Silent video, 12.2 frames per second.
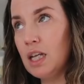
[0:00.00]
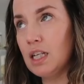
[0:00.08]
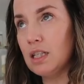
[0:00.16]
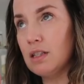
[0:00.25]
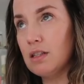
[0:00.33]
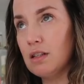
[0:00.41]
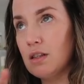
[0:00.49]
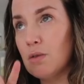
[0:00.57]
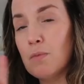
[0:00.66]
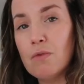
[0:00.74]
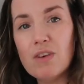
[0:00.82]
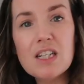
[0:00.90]
It's the
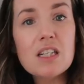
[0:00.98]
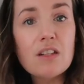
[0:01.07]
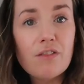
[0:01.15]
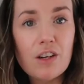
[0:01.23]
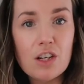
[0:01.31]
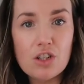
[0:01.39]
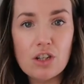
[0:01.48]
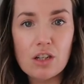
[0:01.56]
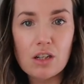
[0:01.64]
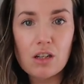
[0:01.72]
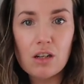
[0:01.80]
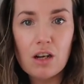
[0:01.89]
barista
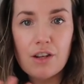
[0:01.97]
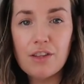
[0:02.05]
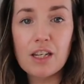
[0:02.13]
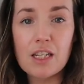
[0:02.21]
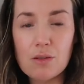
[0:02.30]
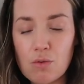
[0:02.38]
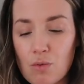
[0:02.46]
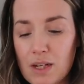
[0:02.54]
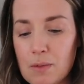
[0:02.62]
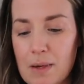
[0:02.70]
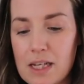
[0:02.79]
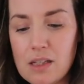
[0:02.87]
version, I think, is
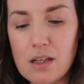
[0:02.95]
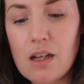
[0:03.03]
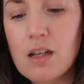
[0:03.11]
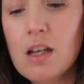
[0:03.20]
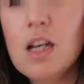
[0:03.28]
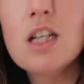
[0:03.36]
always better.